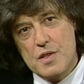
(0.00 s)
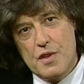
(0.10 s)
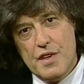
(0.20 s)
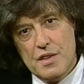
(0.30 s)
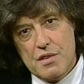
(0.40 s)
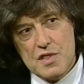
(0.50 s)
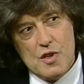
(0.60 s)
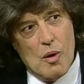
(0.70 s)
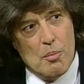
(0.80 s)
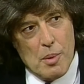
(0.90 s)
So theatre is
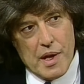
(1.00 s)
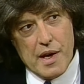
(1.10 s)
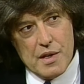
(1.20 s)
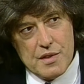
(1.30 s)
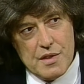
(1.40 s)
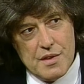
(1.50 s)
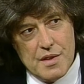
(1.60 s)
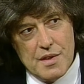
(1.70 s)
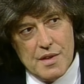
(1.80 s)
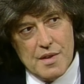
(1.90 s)
complicated,
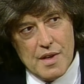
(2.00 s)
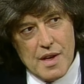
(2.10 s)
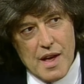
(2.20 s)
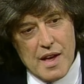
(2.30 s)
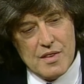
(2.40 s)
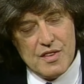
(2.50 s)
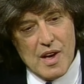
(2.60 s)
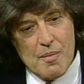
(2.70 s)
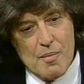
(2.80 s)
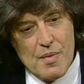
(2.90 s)
and
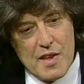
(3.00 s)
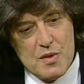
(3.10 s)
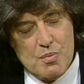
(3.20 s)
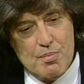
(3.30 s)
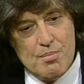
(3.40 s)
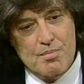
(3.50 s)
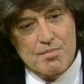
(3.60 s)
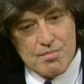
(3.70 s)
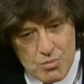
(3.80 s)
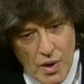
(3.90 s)
um, that's
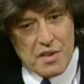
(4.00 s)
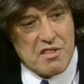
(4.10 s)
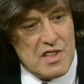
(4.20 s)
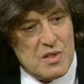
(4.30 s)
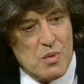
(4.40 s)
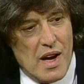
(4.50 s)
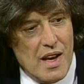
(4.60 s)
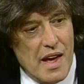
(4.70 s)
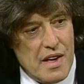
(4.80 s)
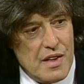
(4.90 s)
one reason why I
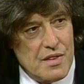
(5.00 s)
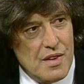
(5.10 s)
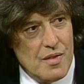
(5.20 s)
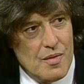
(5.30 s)
like it.